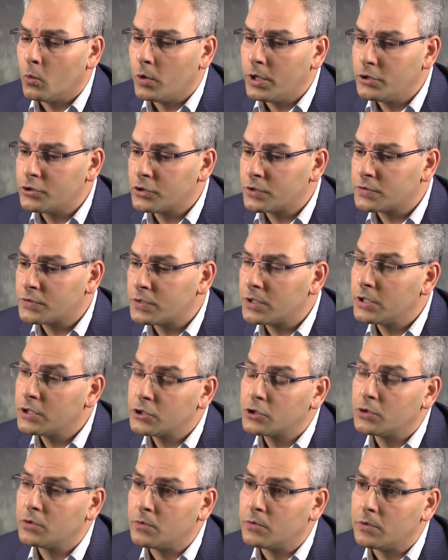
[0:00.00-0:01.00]
We just
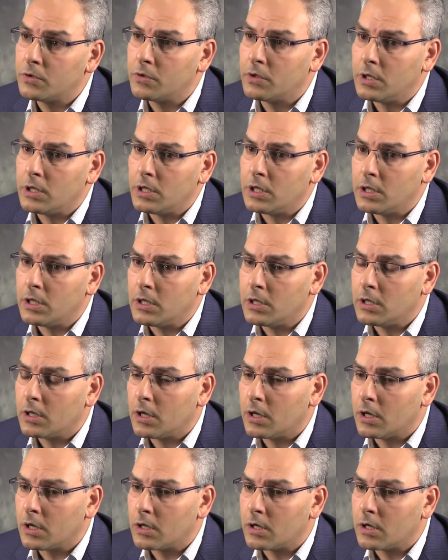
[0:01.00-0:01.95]
issued the